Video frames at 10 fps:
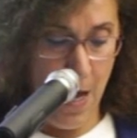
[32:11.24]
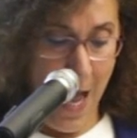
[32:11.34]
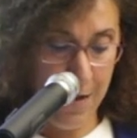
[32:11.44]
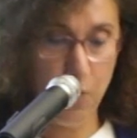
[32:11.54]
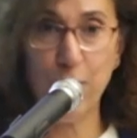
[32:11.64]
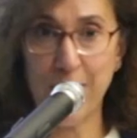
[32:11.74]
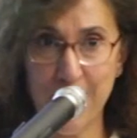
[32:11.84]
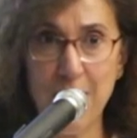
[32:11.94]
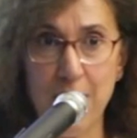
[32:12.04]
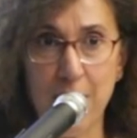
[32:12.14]
And we
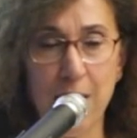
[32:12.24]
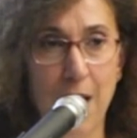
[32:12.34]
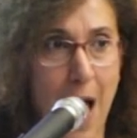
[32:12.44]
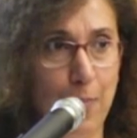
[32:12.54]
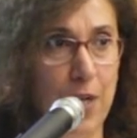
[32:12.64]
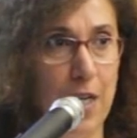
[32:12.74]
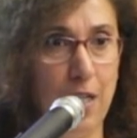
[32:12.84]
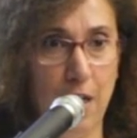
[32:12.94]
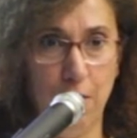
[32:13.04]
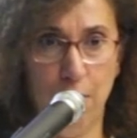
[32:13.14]
see it happening
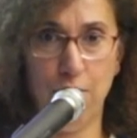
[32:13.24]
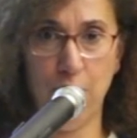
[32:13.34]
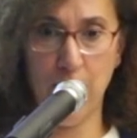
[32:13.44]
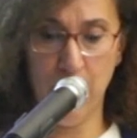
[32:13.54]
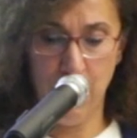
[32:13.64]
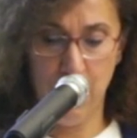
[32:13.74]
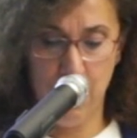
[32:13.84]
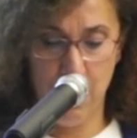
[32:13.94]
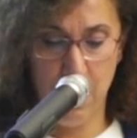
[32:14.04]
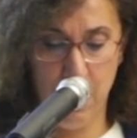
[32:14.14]
in three
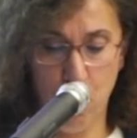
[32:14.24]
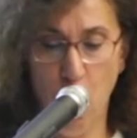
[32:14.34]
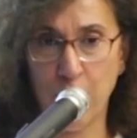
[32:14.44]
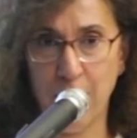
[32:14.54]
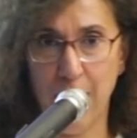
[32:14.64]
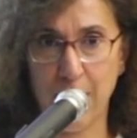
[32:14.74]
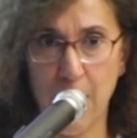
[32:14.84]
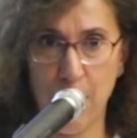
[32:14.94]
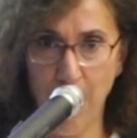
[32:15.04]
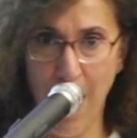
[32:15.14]
contexts
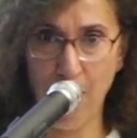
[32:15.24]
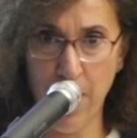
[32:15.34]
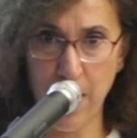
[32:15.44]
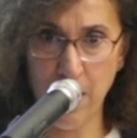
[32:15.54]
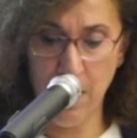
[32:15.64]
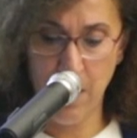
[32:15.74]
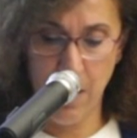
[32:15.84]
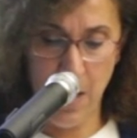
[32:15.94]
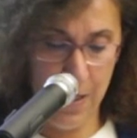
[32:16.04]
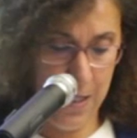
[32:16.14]
in Bahrain,
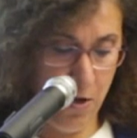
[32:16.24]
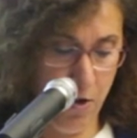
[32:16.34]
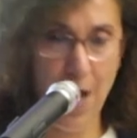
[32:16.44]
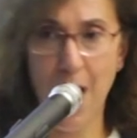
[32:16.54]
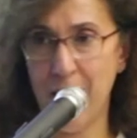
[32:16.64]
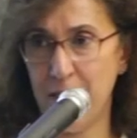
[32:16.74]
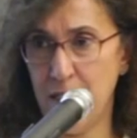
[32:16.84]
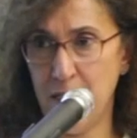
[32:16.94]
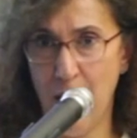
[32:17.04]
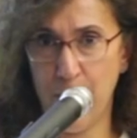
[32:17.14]
in Syria, and
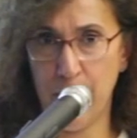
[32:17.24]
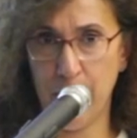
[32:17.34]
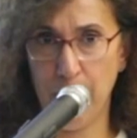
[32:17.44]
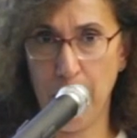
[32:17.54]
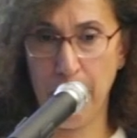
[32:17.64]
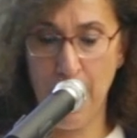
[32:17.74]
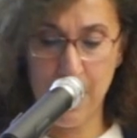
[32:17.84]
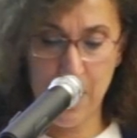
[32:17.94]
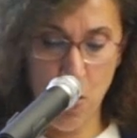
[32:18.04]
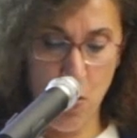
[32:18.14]
in Yemen.
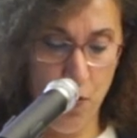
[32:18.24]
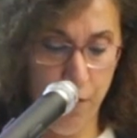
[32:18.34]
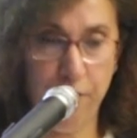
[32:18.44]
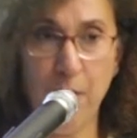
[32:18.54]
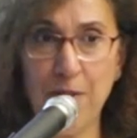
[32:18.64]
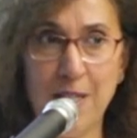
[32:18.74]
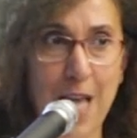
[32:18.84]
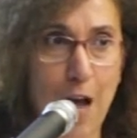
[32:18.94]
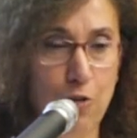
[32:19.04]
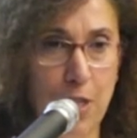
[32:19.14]
So, from the
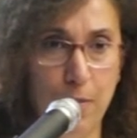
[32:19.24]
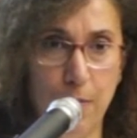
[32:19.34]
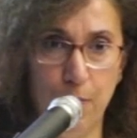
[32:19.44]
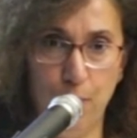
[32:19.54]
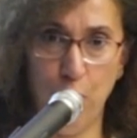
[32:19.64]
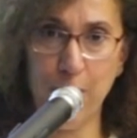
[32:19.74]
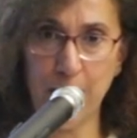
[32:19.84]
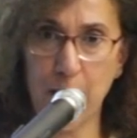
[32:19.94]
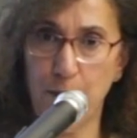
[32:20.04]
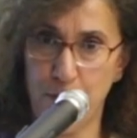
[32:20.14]
Saudi
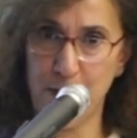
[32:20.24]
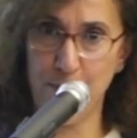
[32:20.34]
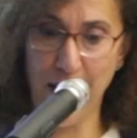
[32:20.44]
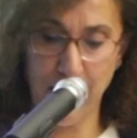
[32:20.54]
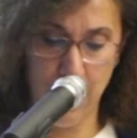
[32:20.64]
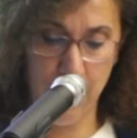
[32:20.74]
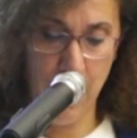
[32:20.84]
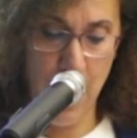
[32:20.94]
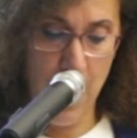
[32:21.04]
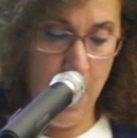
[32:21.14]
political perspective,
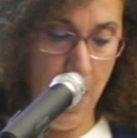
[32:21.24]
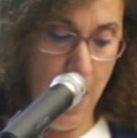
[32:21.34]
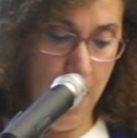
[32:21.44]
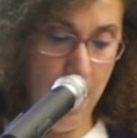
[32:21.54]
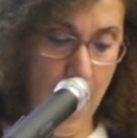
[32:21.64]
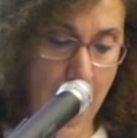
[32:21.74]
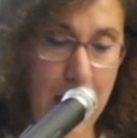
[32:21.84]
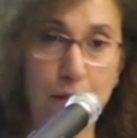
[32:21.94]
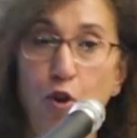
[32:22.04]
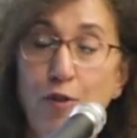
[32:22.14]
uh,
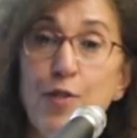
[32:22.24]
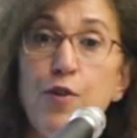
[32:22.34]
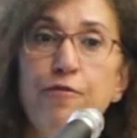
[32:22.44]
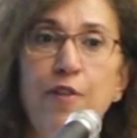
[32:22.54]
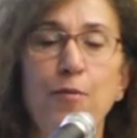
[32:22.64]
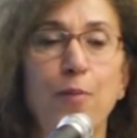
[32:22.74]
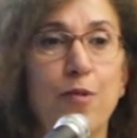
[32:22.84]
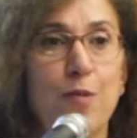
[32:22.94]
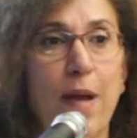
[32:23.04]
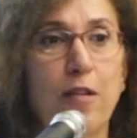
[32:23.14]
and also from the
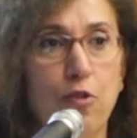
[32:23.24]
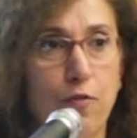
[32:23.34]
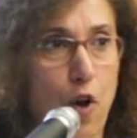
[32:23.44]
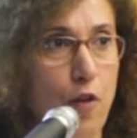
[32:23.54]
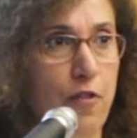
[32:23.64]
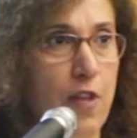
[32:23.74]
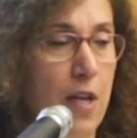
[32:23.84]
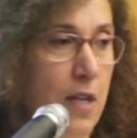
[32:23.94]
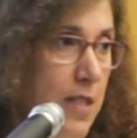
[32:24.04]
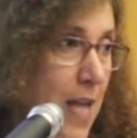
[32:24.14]
perspective of
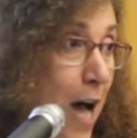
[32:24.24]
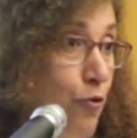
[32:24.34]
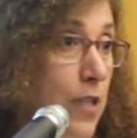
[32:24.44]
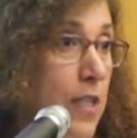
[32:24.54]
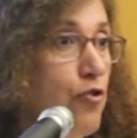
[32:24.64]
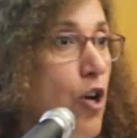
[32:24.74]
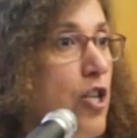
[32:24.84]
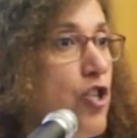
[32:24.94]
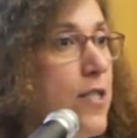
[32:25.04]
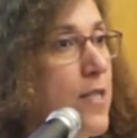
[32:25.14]
the Saudi
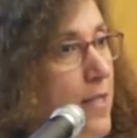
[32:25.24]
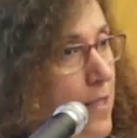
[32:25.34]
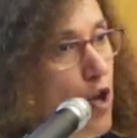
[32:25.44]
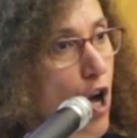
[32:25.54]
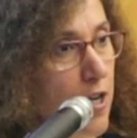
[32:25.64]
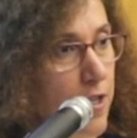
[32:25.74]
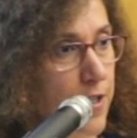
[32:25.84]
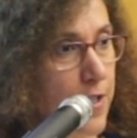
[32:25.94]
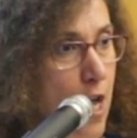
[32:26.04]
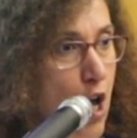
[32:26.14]
religious
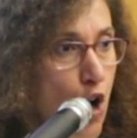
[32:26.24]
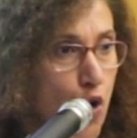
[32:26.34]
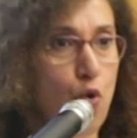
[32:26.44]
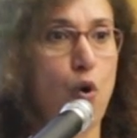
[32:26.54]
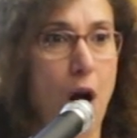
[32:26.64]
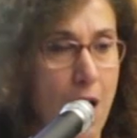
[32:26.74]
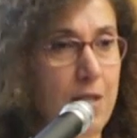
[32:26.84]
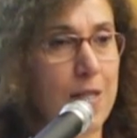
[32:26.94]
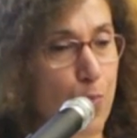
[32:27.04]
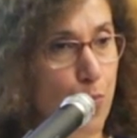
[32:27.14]
scholars who are
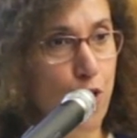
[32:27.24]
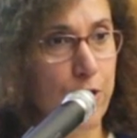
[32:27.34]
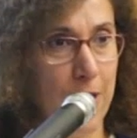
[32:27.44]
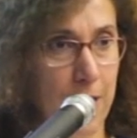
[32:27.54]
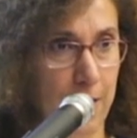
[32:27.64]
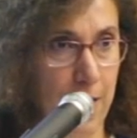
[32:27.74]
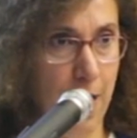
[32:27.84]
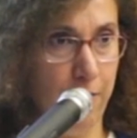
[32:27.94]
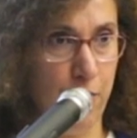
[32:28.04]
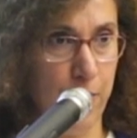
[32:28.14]
supporting the
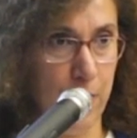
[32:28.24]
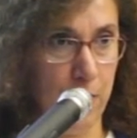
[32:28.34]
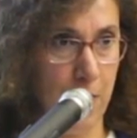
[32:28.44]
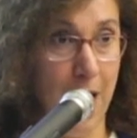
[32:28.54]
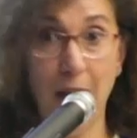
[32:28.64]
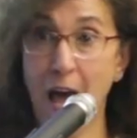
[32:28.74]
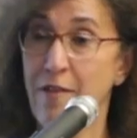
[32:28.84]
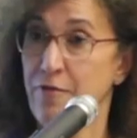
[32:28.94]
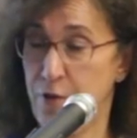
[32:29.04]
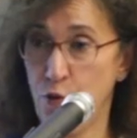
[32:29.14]
government and
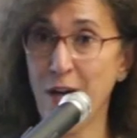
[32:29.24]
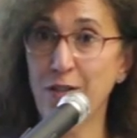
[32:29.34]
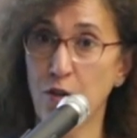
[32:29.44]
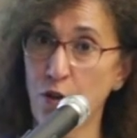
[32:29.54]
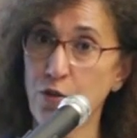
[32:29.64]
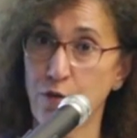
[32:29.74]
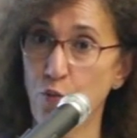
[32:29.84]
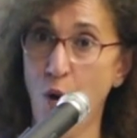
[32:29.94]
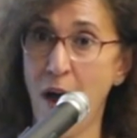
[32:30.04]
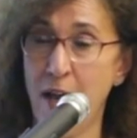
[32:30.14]
have quite a lot of
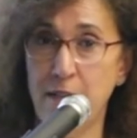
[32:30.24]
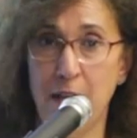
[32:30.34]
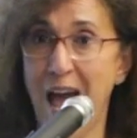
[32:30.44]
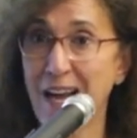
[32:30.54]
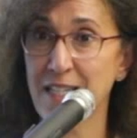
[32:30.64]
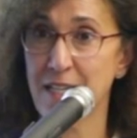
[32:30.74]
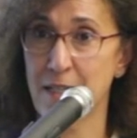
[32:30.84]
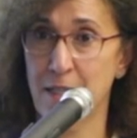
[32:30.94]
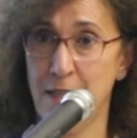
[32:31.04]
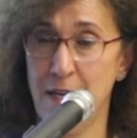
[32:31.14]
wide
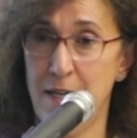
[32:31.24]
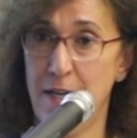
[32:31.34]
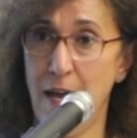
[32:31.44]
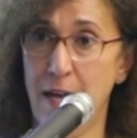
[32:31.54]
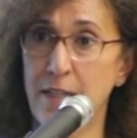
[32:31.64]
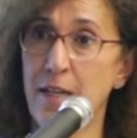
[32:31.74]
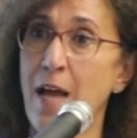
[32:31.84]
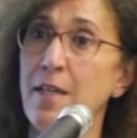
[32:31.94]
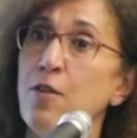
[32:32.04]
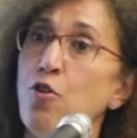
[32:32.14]
access and,
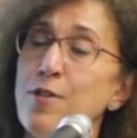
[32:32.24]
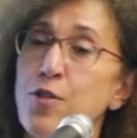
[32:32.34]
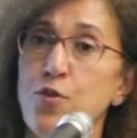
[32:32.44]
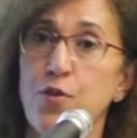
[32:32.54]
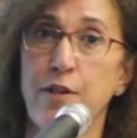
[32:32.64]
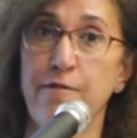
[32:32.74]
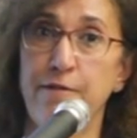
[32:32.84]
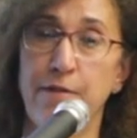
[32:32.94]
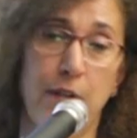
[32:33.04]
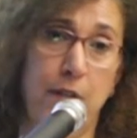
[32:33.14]
and also
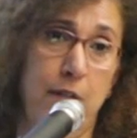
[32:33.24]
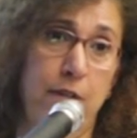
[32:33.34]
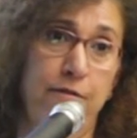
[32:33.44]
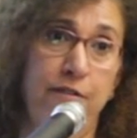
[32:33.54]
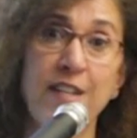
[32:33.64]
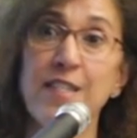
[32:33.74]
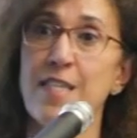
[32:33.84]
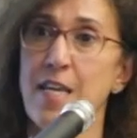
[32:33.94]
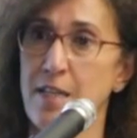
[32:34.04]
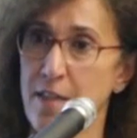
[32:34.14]
com-
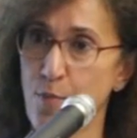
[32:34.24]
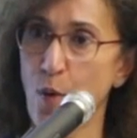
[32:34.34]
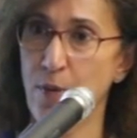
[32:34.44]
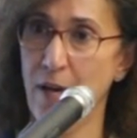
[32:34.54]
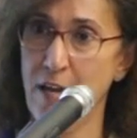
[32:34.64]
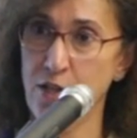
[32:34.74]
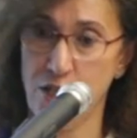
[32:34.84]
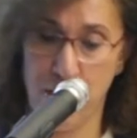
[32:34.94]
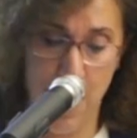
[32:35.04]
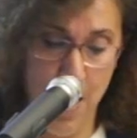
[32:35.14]
convincing the
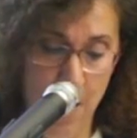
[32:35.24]
population.